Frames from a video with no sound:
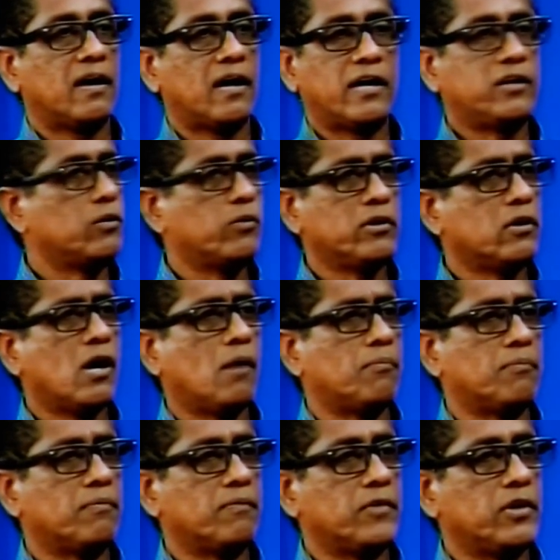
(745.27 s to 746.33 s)
and they won't
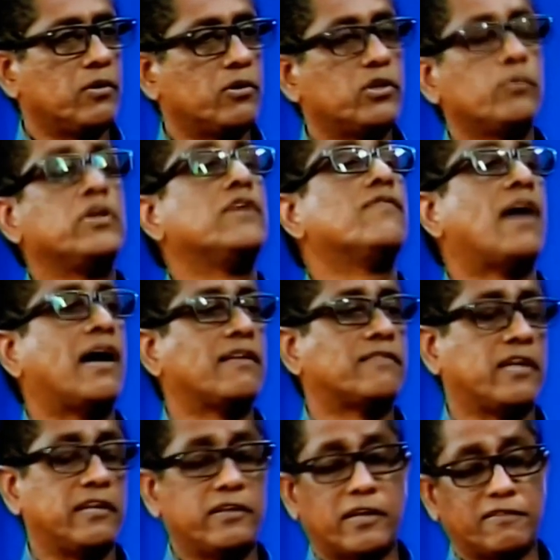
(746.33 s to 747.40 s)
come. You know, the minimum
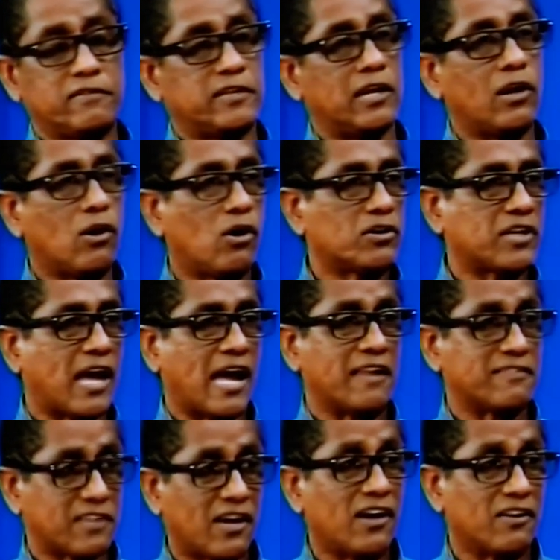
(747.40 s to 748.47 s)
answer, it doesn't take long to
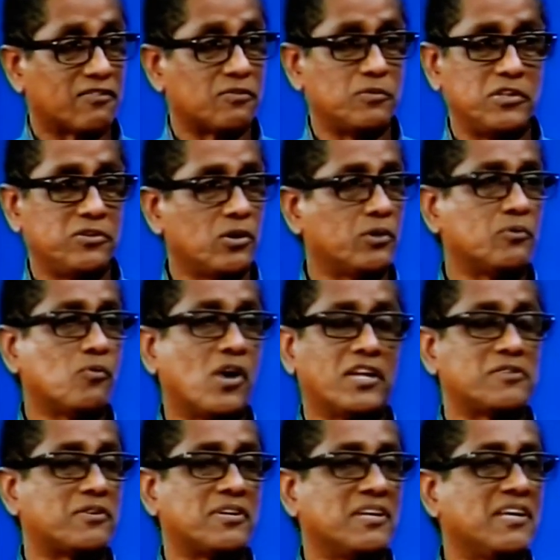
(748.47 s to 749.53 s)
answer us. yeah, this is want,
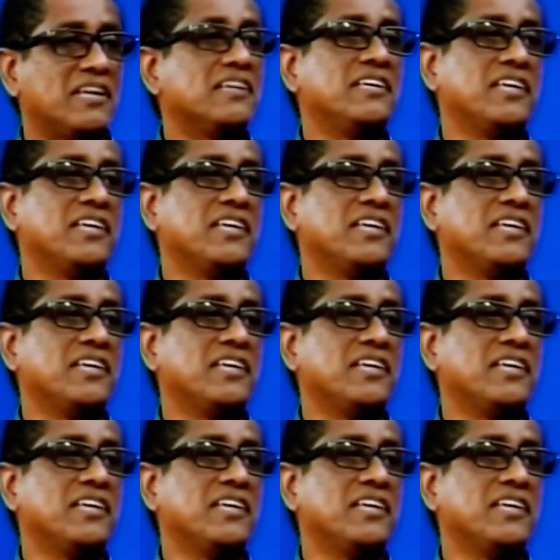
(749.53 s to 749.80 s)
a yes or no.